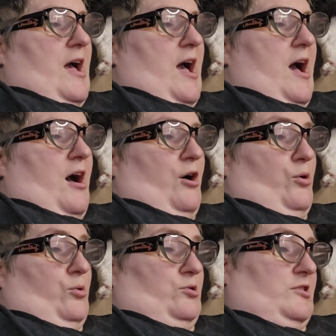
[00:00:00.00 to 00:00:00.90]

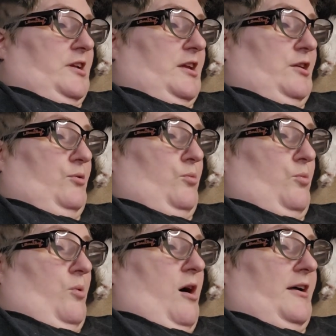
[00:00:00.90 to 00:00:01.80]
howl
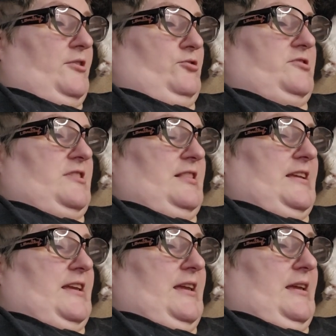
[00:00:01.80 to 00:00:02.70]
in wild
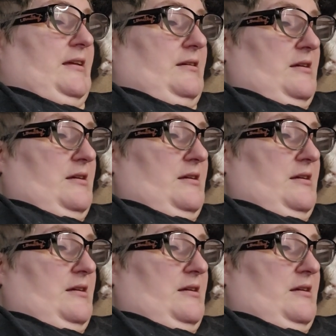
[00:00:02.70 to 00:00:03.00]
glee,